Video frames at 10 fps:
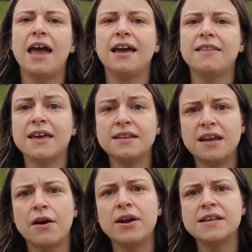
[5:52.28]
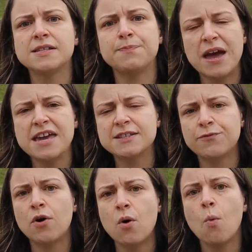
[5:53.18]
And then there is space
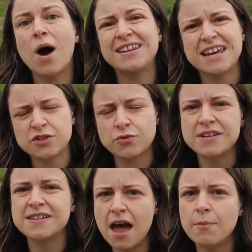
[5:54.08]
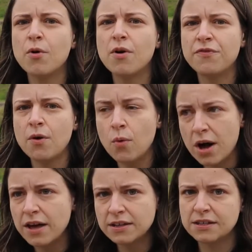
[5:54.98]
for 1 extra example of a
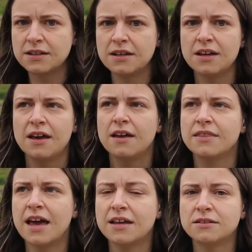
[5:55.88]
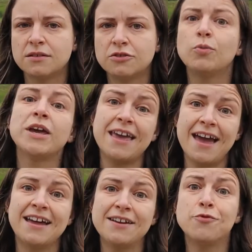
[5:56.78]
word that we
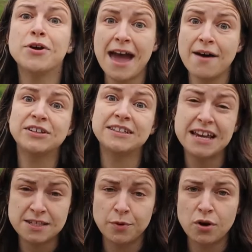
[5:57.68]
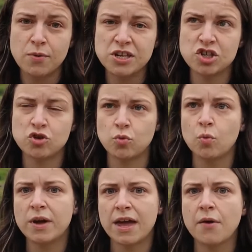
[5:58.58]
can, if we have the textbook, which
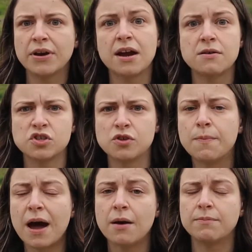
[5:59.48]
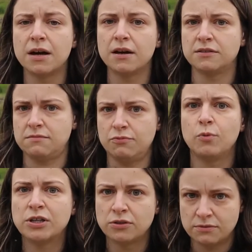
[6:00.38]
we are encouraged to buy but
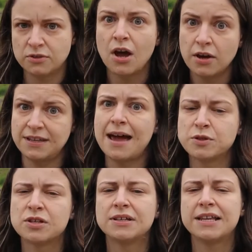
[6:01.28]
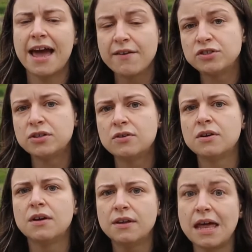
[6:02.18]
we do not absolutely have to,
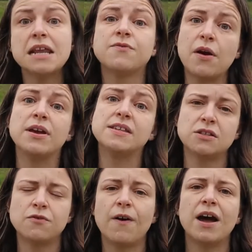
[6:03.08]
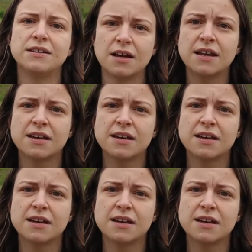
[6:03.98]
then it's very easy to find an